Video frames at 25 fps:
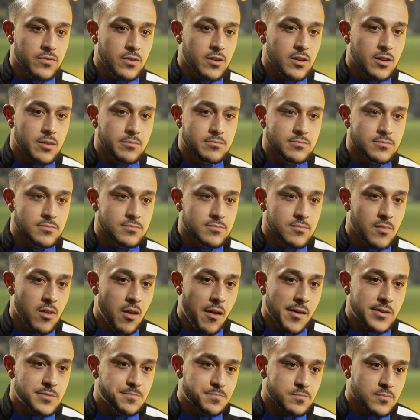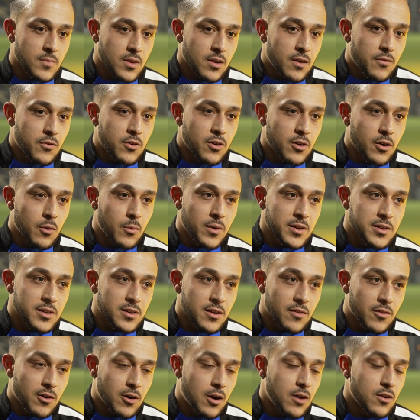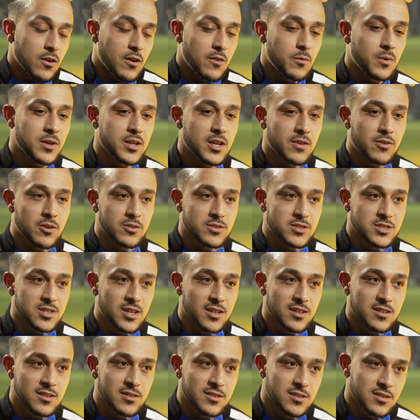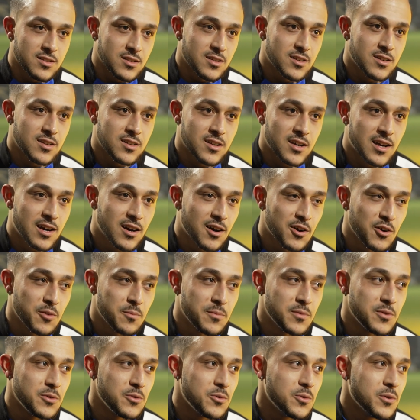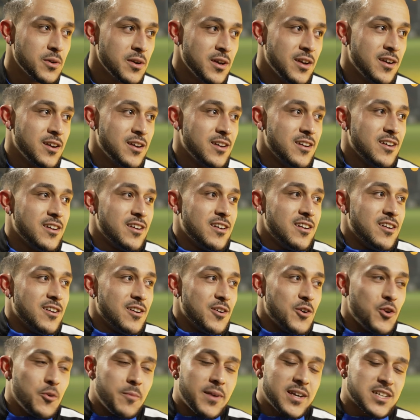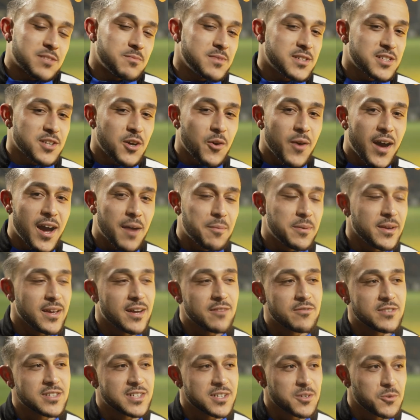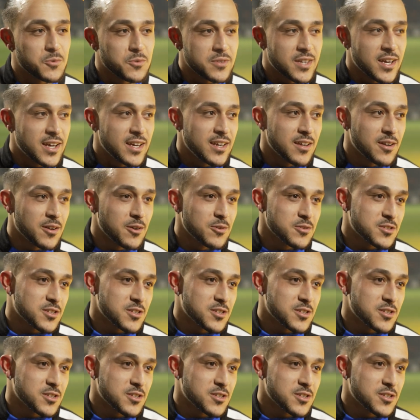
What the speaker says: I've got a 1 year old son at home who makes me so happy every single day, you know.